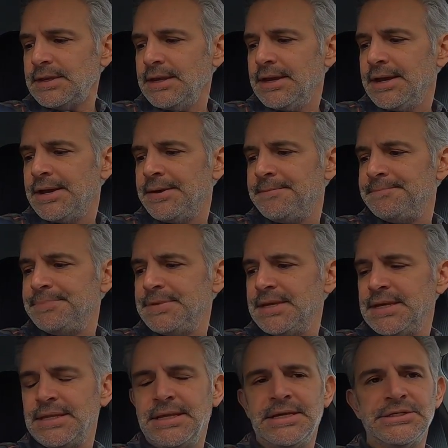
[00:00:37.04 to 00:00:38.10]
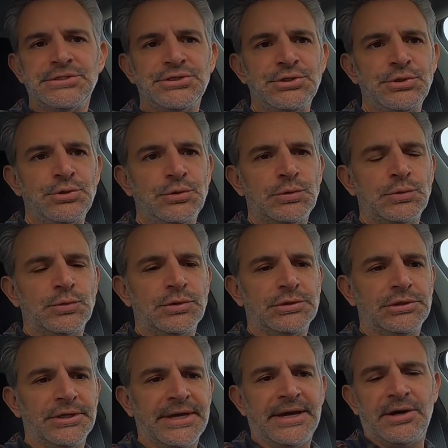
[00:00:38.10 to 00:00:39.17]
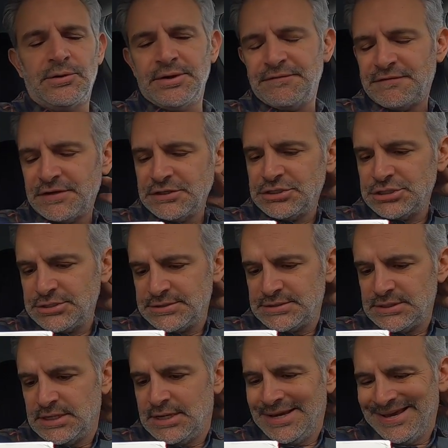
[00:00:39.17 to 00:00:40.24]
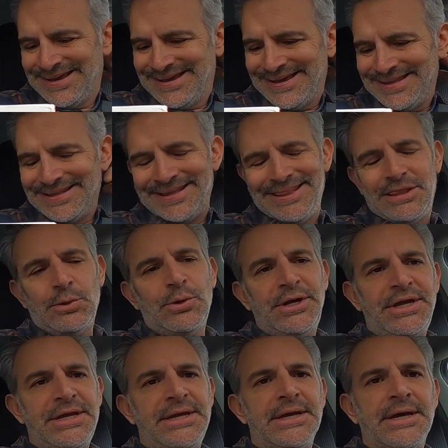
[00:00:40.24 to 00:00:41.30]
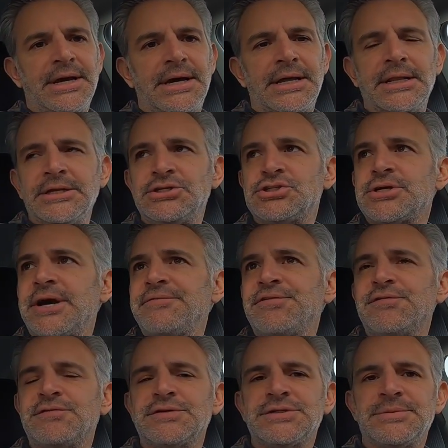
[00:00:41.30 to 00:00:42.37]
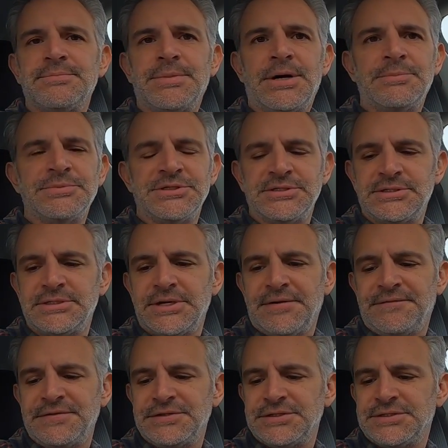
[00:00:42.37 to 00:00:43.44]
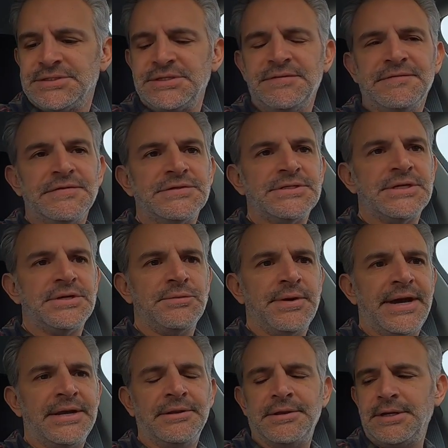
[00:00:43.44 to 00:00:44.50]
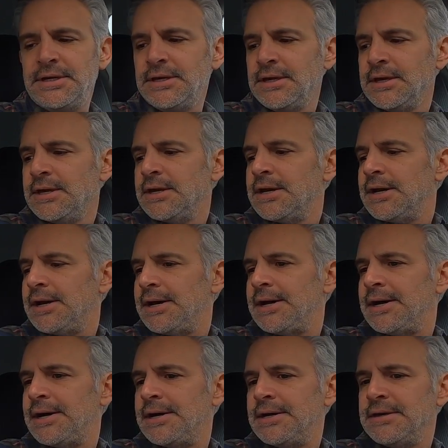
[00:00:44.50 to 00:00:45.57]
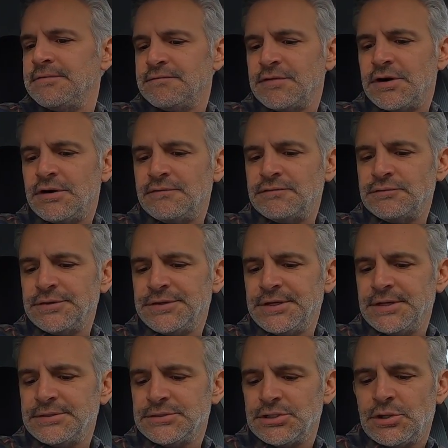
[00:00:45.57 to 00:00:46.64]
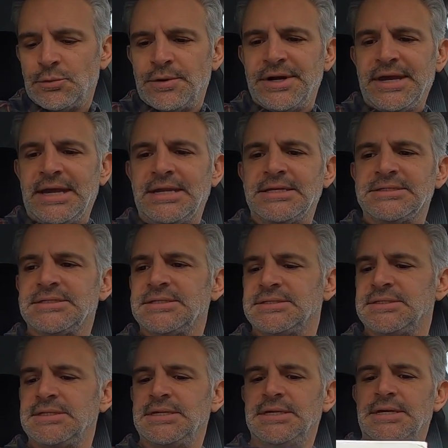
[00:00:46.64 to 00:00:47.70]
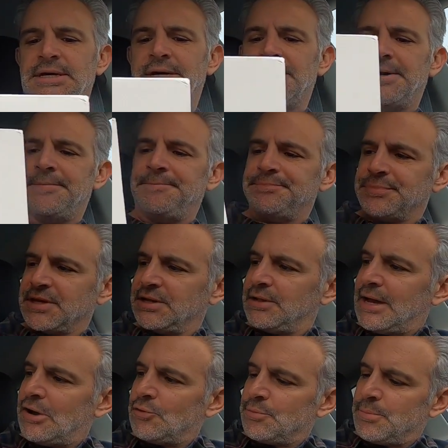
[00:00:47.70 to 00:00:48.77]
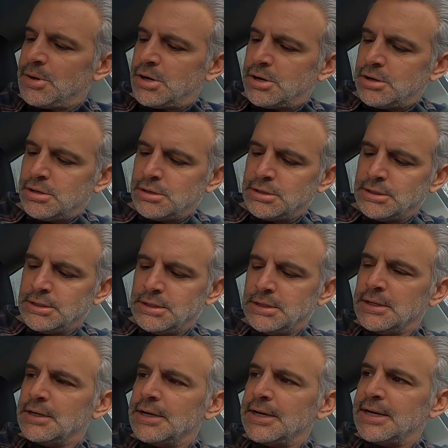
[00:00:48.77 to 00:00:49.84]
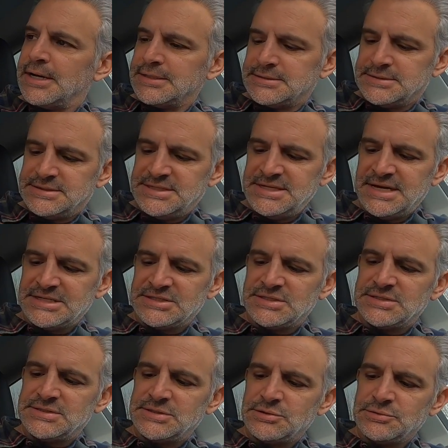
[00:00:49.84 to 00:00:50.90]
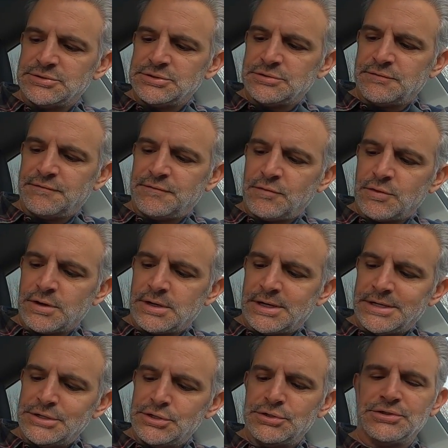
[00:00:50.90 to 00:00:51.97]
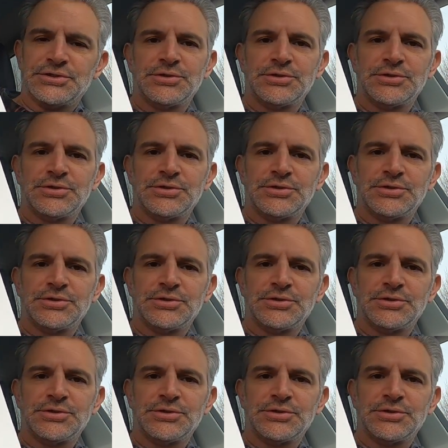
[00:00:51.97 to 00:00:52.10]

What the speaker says: And then two, we'll look how it functions. And then three, let's drive over some bumps and stuff and just see if there's any rattling involved with it. So again, this is the Cloud Mall TS004 under the